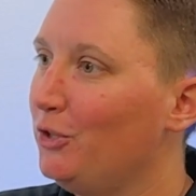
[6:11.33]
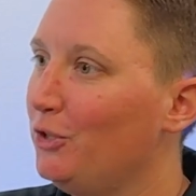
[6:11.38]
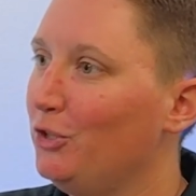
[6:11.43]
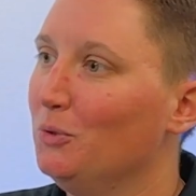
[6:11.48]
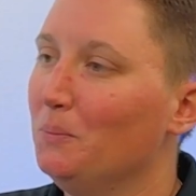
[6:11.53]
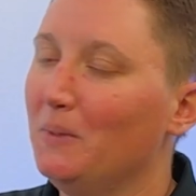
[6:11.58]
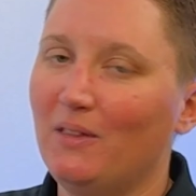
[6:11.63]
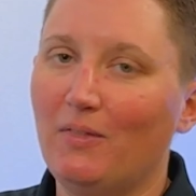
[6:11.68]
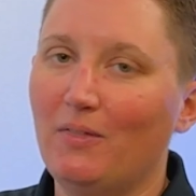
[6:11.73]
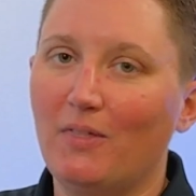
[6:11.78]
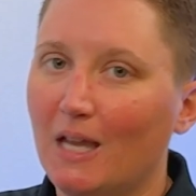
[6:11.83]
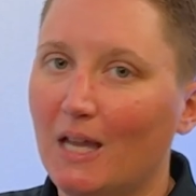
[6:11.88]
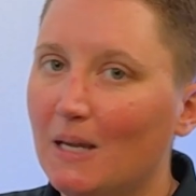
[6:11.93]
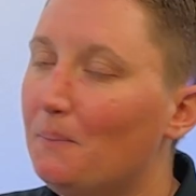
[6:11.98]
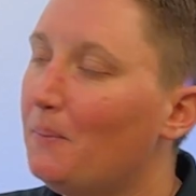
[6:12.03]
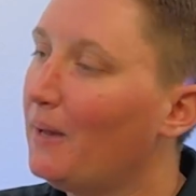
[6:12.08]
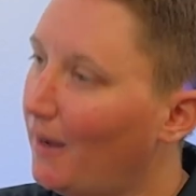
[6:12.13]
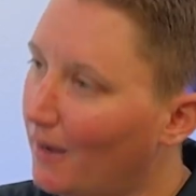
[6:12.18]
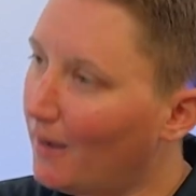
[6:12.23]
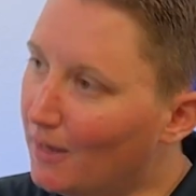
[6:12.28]
You mean they
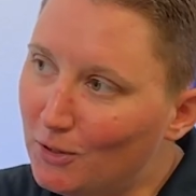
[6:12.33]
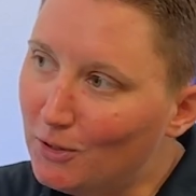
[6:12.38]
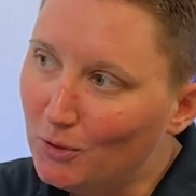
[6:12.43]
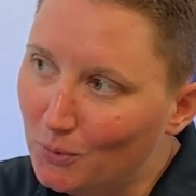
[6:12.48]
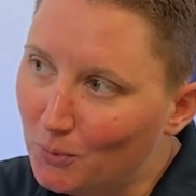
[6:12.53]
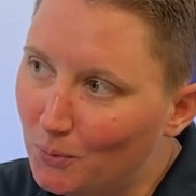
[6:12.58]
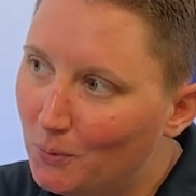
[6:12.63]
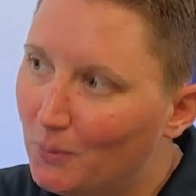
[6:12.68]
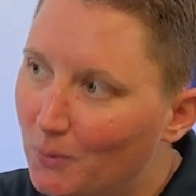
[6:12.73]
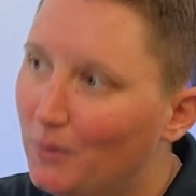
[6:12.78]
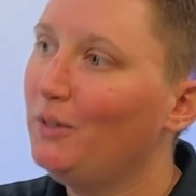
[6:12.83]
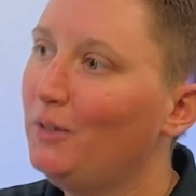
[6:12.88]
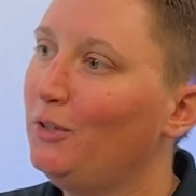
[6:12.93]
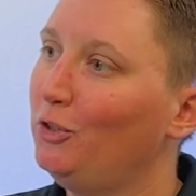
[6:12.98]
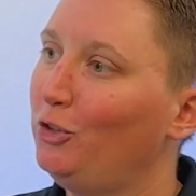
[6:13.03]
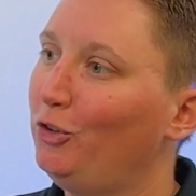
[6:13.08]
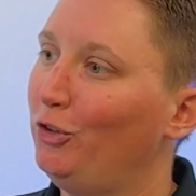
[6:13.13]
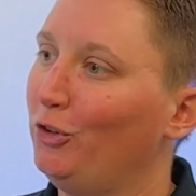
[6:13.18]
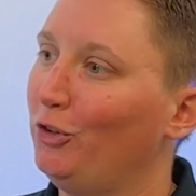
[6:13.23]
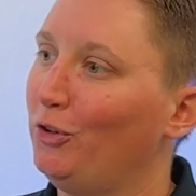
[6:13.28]
pay you
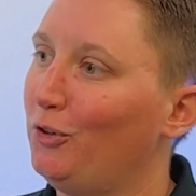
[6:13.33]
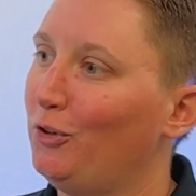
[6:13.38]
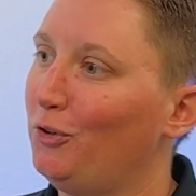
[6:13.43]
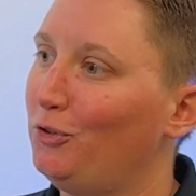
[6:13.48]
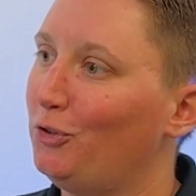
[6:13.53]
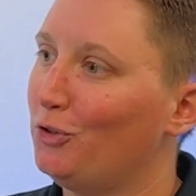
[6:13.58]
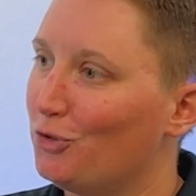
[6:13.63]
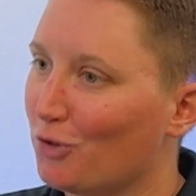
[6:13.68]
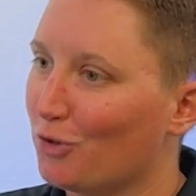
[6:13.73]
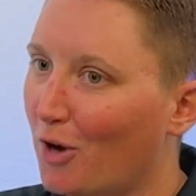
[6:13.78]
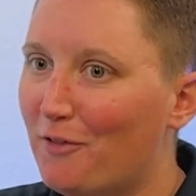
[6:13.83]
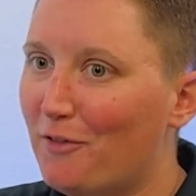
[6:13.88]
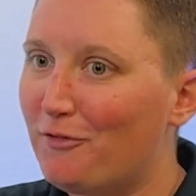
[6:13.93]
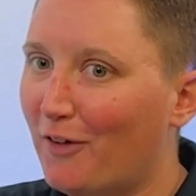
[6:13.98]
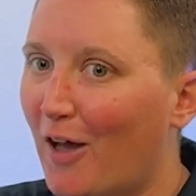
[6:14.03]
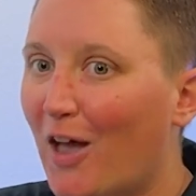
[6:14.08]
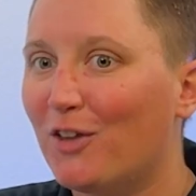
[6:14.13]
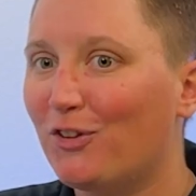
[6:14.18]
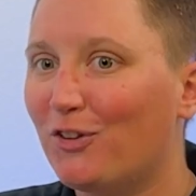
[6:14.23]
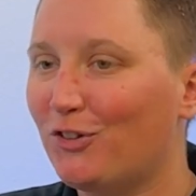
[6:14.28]
to drive
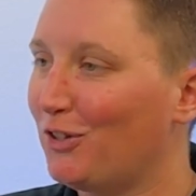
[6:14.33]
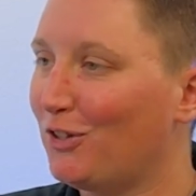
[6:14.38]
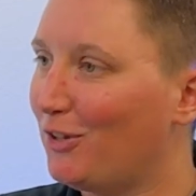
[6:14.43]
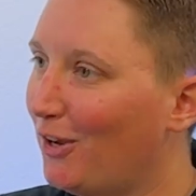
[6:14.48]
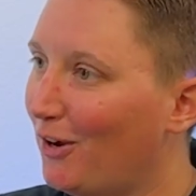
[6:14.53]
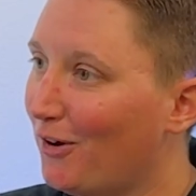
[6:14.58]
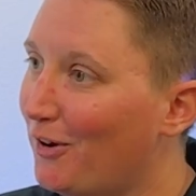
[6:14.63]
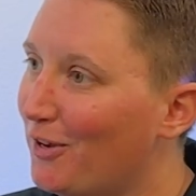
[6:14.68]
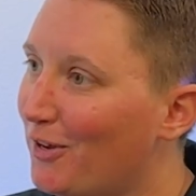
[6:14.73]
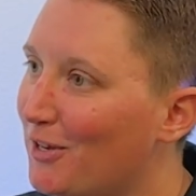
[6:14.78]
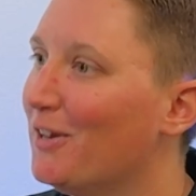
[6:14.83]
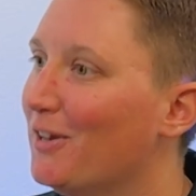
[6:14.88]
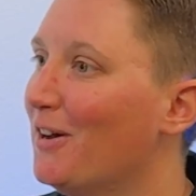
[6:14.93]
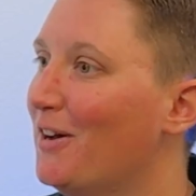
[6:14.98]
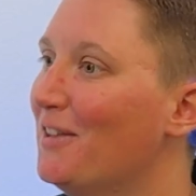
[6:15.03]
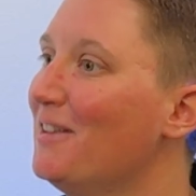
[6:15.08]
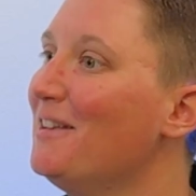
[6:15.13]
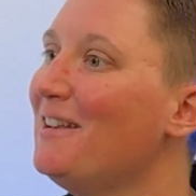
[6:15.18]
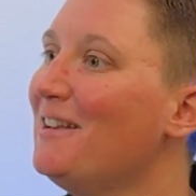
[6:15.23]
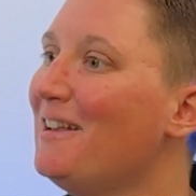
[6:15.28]
fast and carry a
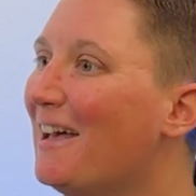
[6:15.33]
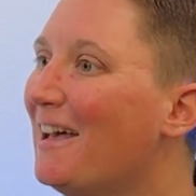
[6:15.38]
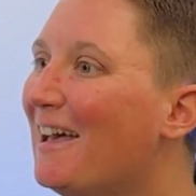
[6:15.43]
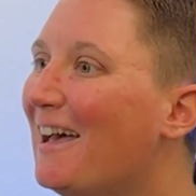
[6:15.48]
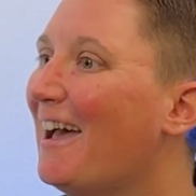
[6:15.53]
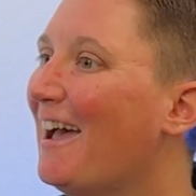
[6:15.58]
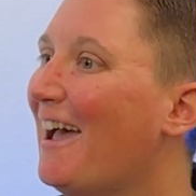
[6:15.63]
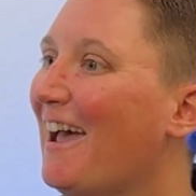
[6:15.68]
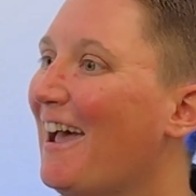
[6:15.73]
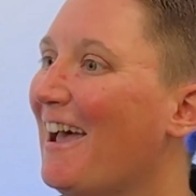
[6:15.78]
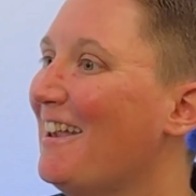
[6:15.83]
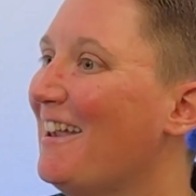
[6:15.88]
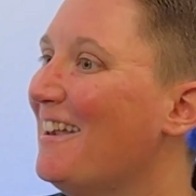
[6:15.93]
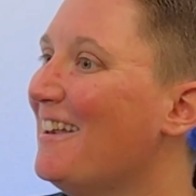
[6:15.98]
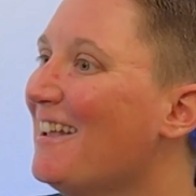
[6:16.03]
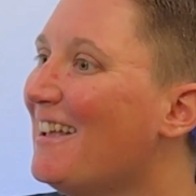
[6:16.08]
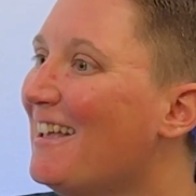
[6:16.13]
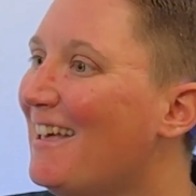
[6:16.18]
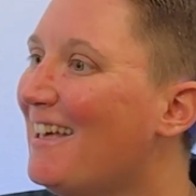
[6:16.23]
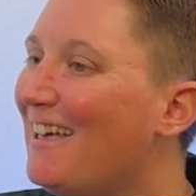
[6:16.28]
gun
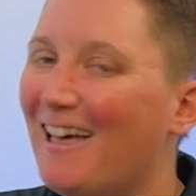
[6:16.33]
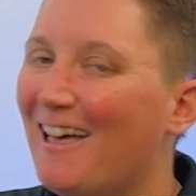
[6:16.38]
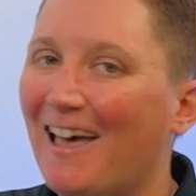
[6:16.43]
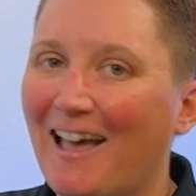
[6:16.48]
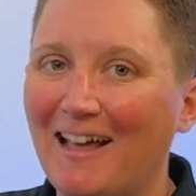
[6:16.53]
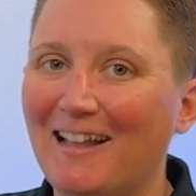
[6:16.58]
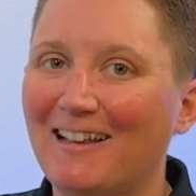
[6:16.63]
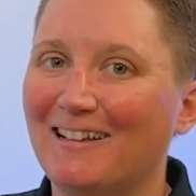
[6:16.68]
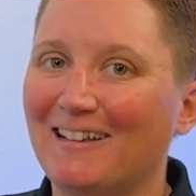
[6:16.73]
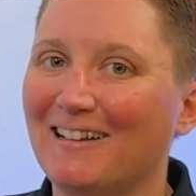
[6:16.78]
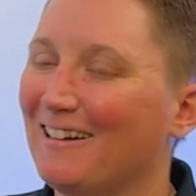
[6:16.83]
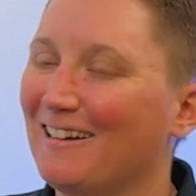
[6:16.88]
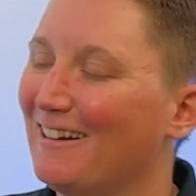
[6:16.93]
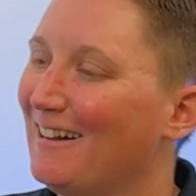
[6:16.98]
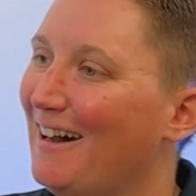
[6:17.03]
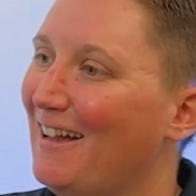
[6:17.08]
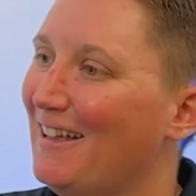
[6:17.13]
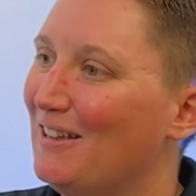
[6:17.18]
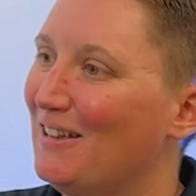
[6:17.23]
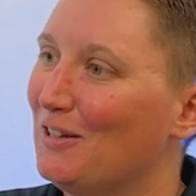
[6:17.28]
and
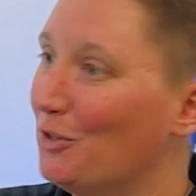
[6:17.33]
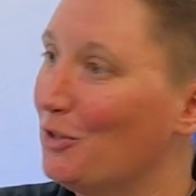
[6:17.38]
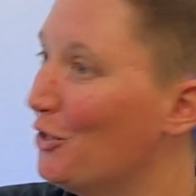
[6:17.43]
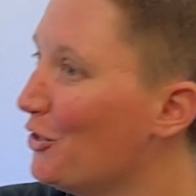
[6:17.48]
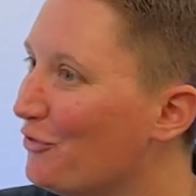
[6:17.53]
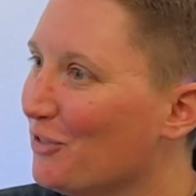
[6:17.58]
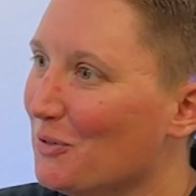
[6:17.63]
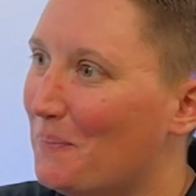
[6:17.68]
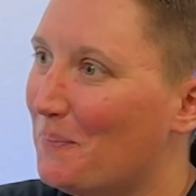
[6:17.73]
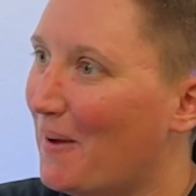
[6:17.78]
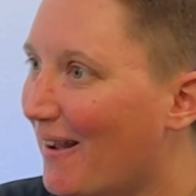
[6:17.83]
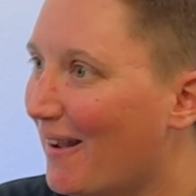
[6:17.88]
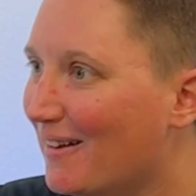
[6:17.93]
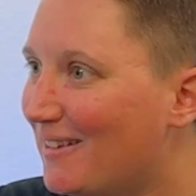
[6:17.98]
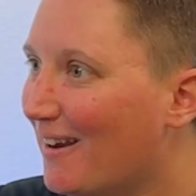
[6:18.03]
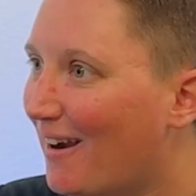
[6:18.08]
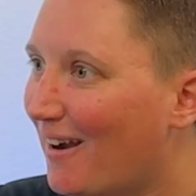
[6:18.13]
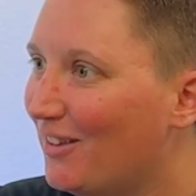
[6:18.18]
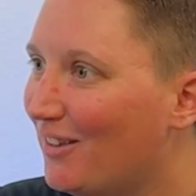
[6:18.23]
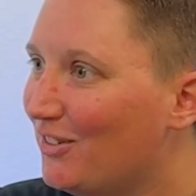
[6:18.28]
like look for bad
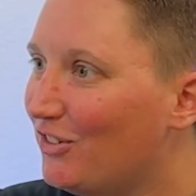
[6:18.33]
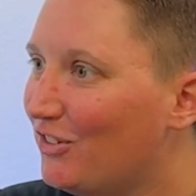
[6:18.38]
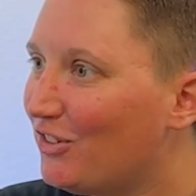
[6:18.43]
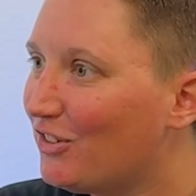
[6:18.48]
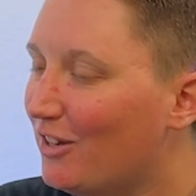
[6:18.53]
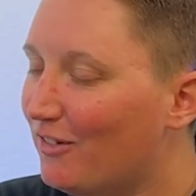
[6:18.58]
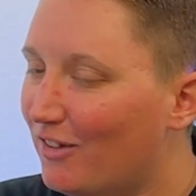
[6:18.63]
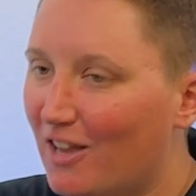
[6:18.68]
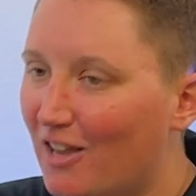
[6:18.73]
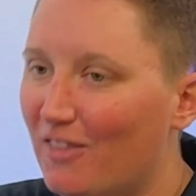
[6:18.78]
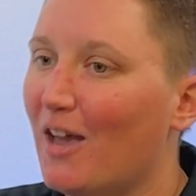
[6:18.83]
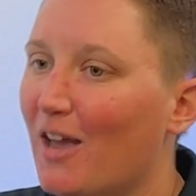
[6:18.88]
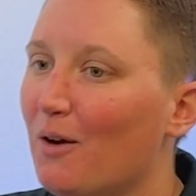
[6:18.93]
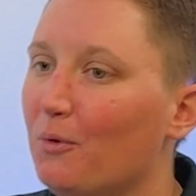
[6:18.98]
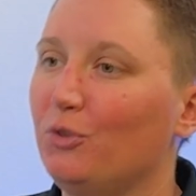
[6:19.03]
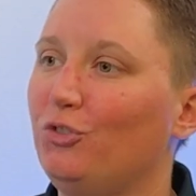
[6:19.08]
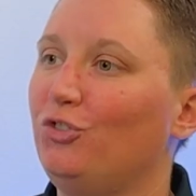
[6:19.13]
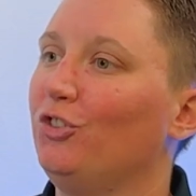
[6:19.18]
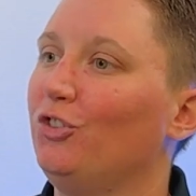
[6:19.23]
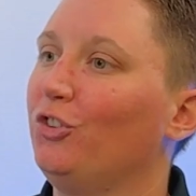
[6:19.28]
guys and stuff? And that
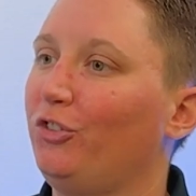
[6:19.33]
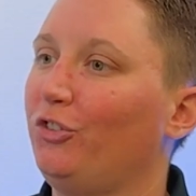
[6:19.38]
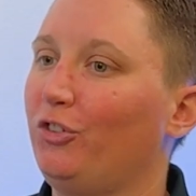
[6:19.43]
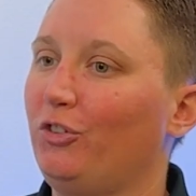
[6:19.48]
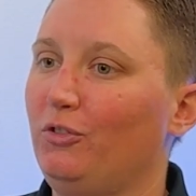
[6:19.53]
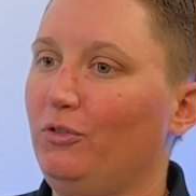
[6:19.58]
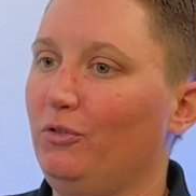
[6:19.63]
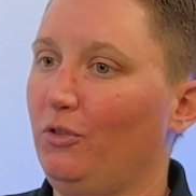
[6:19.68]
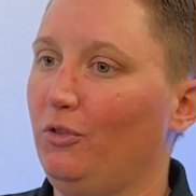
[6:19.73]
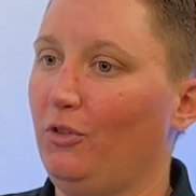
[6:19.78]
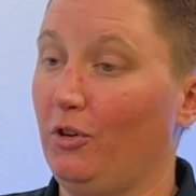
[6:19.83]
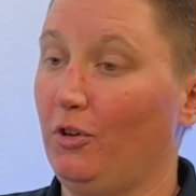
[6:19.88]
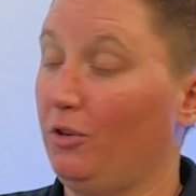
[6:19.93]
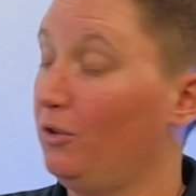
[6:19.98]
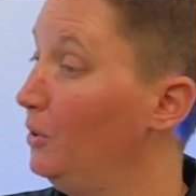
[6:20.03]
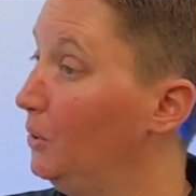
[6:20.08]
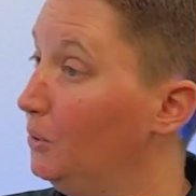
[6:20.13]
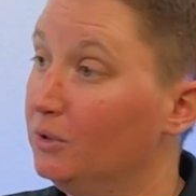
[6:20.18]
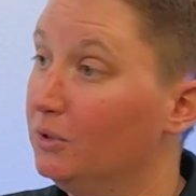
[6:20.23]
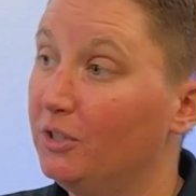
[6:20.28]
was just the
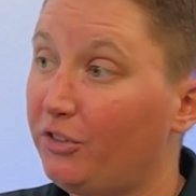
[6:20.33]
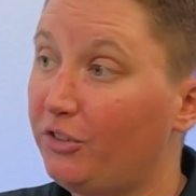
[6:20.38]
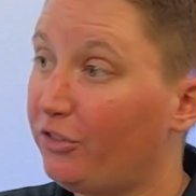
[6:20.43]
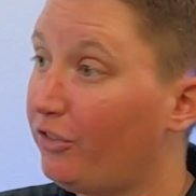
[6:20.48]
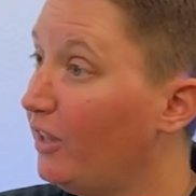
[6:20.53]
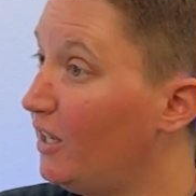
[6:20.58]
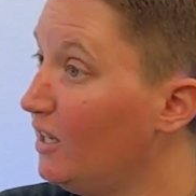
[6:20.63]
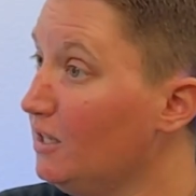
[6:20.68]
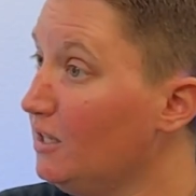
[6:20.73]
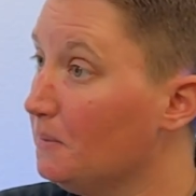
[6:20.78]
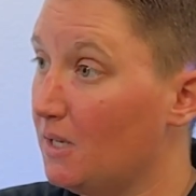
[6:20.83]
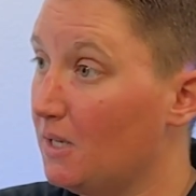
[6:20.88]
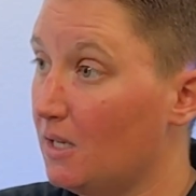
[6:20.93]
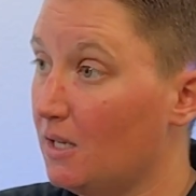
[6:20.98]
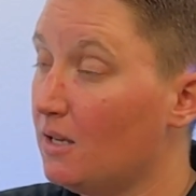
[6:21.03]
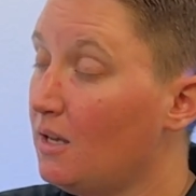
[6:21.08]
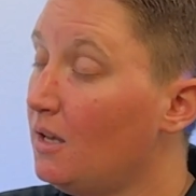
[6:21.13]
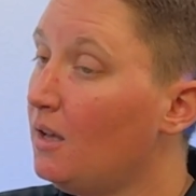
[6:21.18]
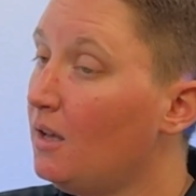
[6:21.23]
coolest thing to me.